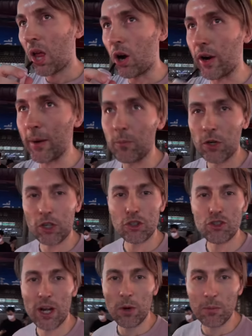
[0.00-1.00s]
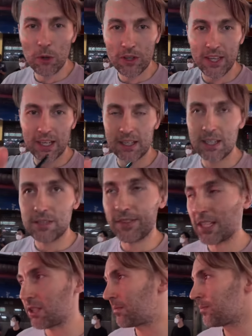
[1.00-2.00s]
All right, we're gonna try one more thing in this
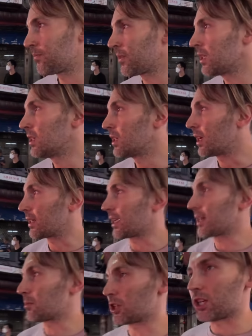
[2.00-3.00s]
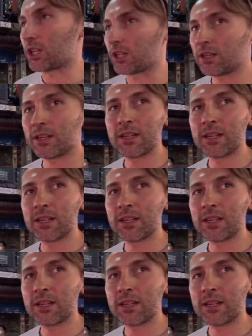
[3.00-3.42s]
video and then I'm gonna